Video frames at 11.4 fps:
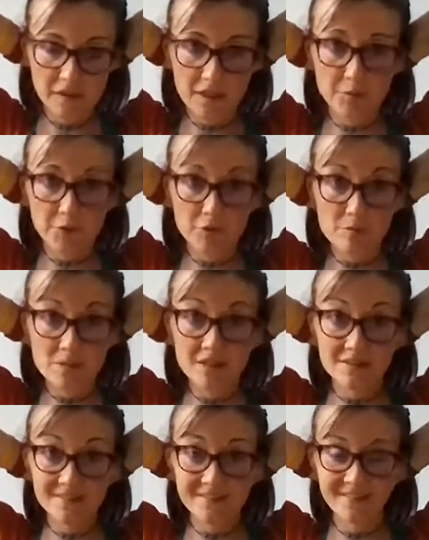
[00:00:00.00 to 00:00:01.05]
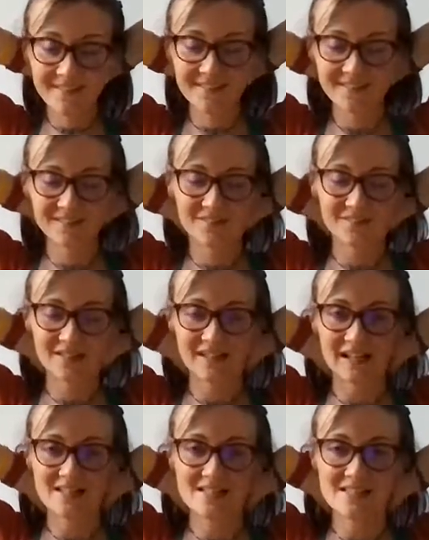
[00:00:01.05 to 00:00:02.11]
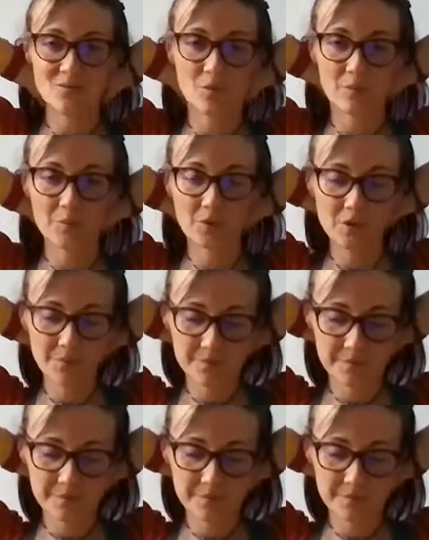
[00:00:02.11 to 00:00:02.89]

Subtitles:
keep your ribs in and relax. One more.